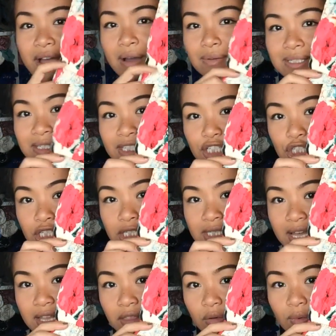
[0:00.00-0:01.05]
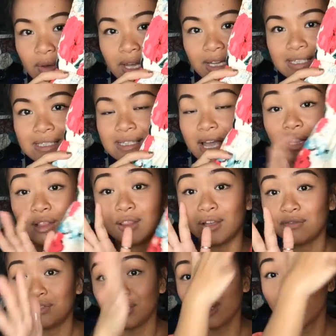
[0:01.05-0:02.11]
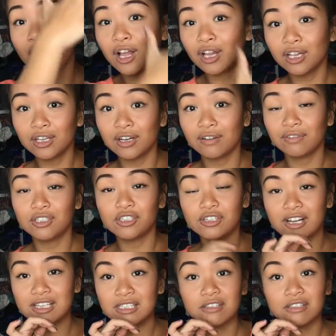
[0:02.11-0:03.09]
how it cinches at the waist. I love the color of the dress,